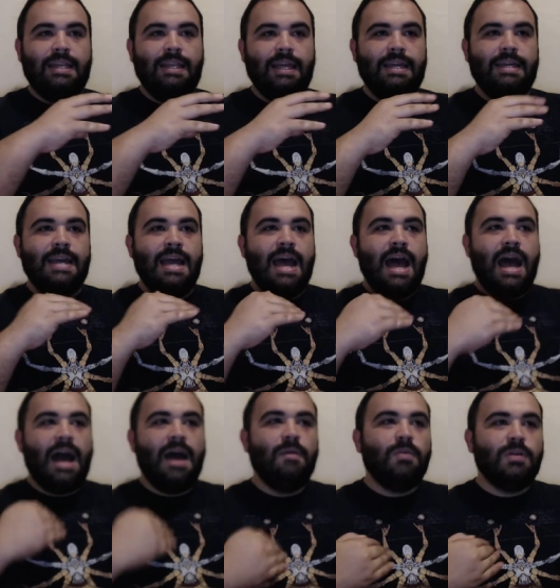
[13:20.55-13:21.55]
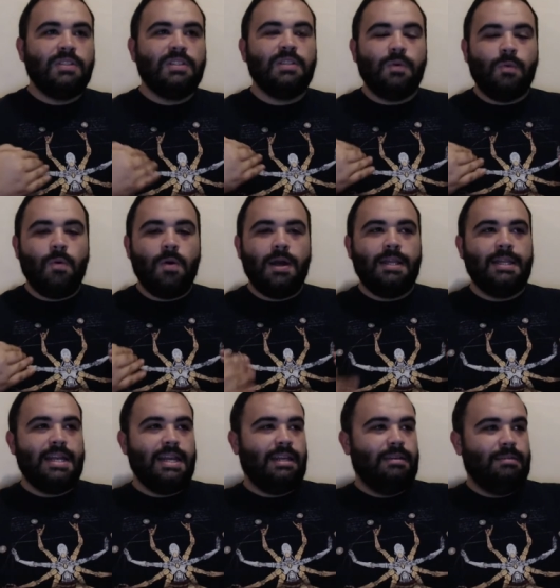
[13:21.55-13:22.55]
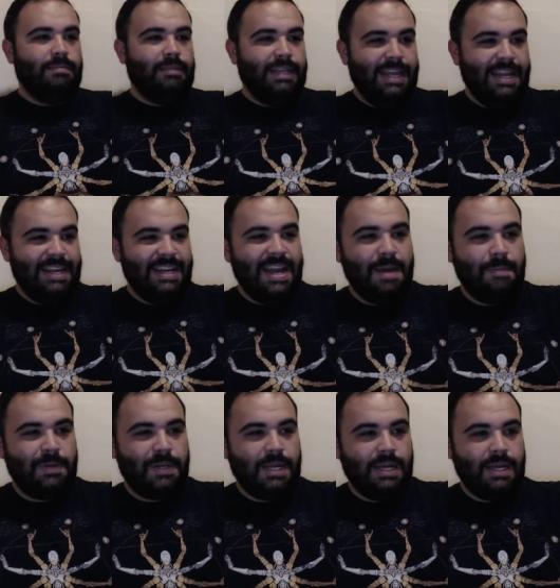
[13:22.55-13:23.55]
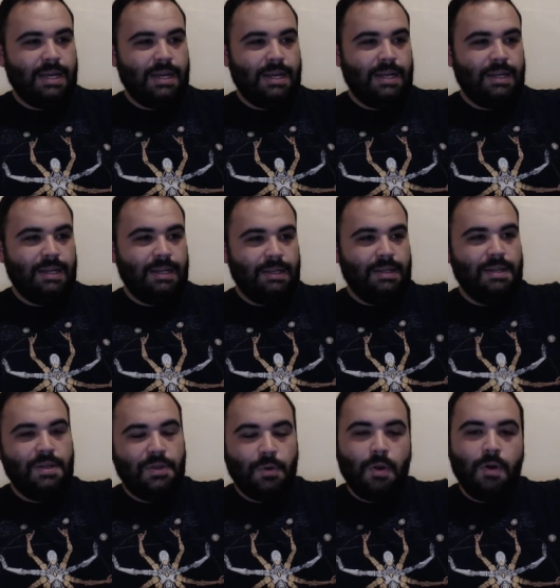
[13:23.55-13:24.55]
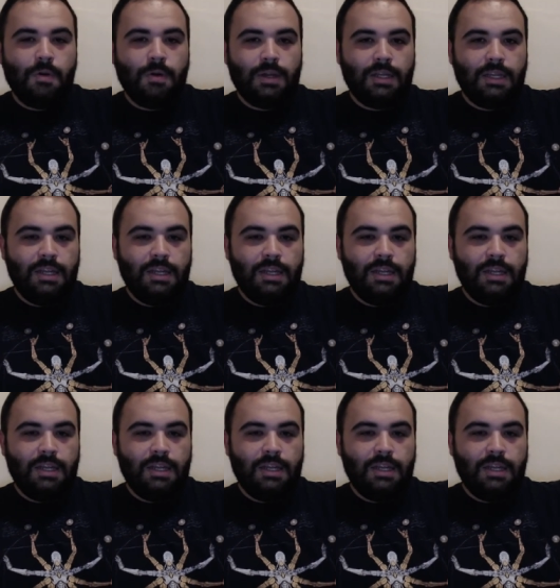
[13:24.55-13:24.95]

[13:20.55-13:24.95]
like, I wasn't the one that kidnapped uh, your own,